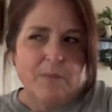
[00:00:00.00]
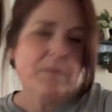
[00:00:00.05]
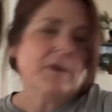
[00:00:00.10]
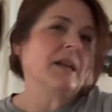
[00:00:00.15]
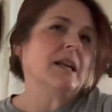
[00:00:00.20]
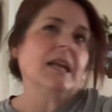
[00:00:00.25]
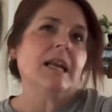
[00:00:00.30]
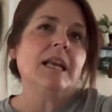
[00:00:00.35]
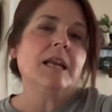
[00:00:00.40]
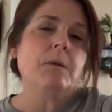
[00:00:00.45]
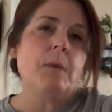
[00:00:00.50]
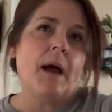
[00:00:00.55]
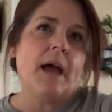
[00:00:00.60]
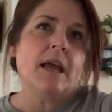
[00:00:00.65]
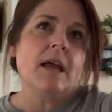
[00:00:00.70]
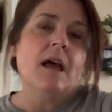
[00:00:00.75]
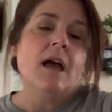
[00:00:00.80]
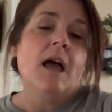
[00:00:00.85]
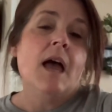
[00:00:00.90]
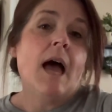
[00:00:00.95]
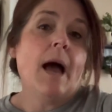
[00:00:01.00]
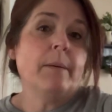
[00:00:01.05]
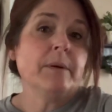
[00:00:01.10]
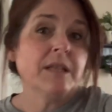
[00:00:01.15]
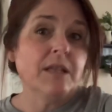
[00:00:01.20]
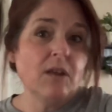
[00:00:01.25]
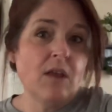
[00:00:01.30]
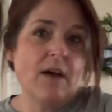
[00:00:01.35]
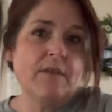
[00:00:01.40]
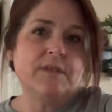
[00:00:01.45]
But anyway, I
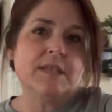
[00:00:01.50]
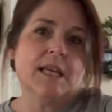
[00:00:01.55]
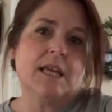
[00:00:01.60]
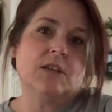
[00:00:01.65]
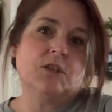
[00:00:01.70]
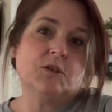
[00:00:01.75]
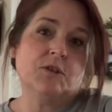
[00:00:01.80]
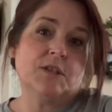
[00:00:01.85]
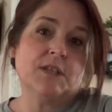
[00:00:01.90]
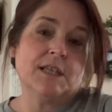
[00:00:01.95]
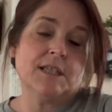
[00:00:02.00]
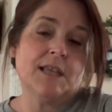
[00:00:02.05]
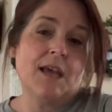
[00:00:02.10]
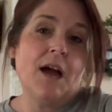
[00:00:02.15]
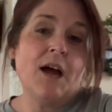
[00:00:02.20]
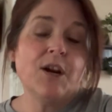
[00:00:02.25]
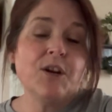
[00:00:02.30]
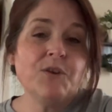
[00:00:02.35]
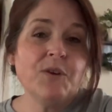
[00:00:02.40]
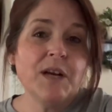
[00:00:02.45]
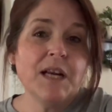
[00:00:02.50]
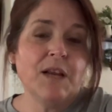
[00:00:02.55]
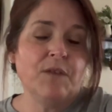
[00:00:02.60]
would love to get to 600.